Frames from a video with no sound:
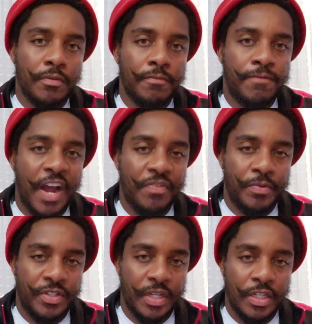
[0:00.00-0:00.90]

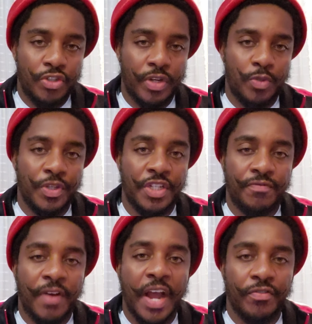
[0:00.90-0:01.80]
5% interest, which is
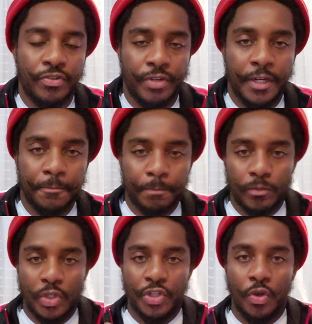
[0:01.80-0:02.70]
500.
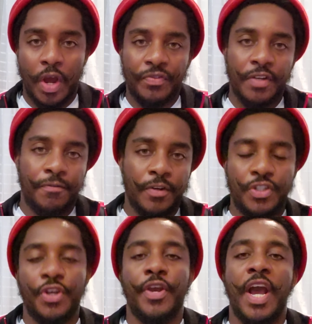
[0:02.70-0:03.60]
So after the first
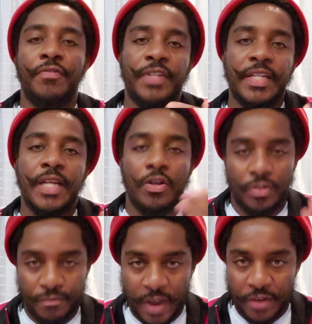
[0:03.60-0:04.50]
year, you have
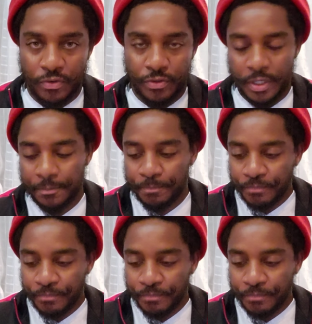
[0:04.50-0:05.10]
10,500.